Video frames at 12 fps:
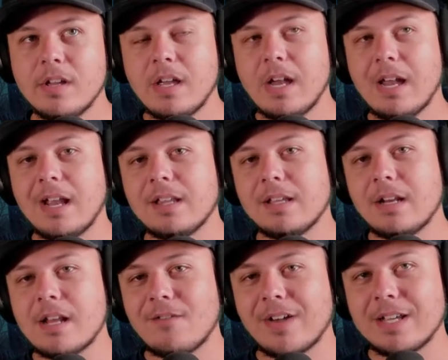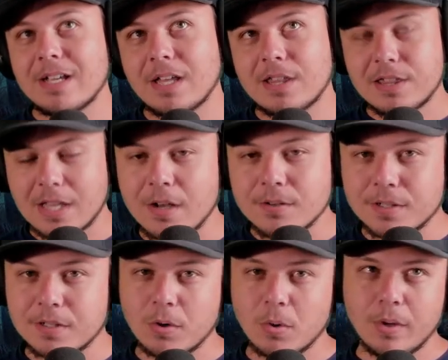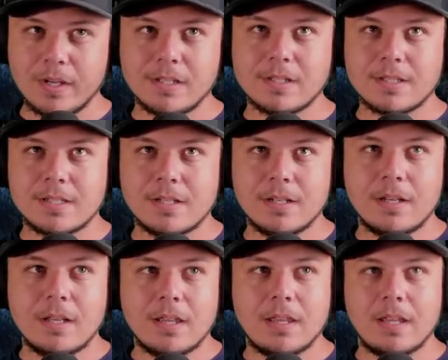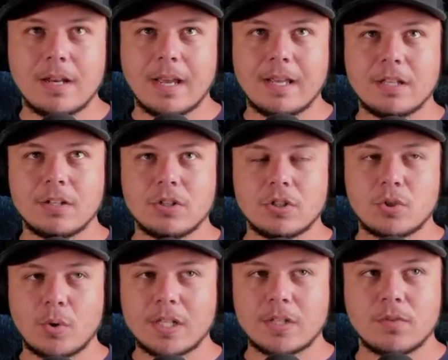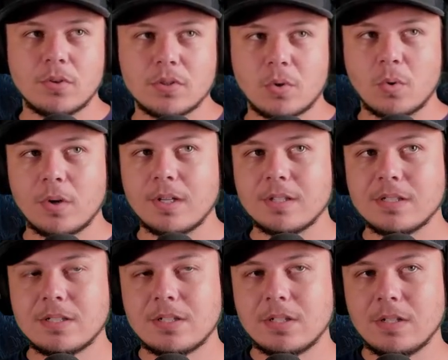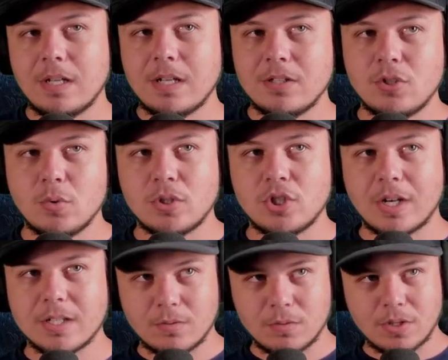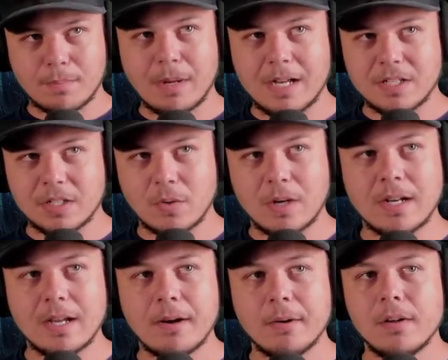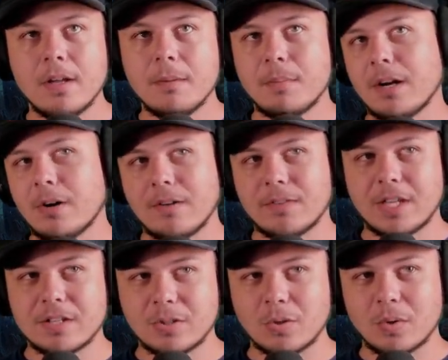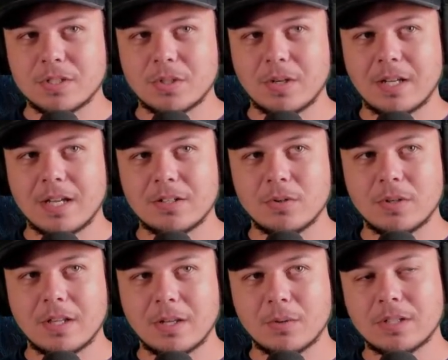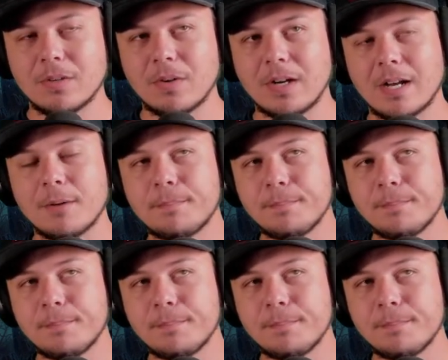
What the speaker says: And then if I get 1,000 coins, then I can transfer those coins into a chest, which I'm passing right now, but I don't have 1,000 coins, so I can't do anything with it right now.